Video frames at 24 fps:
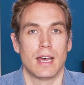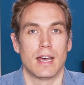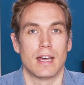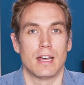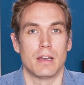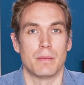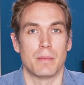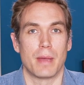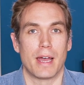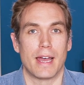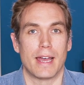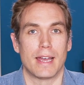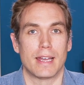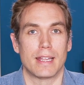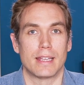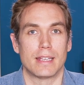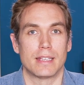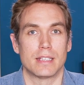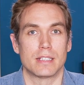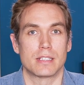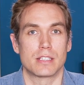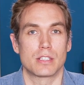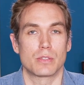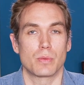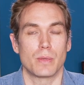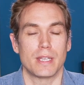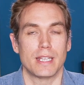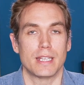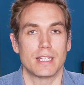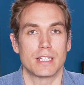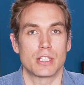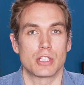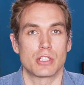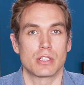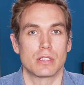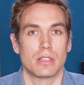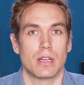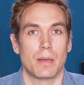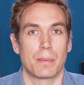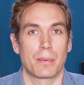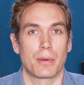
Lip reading: and a Swedish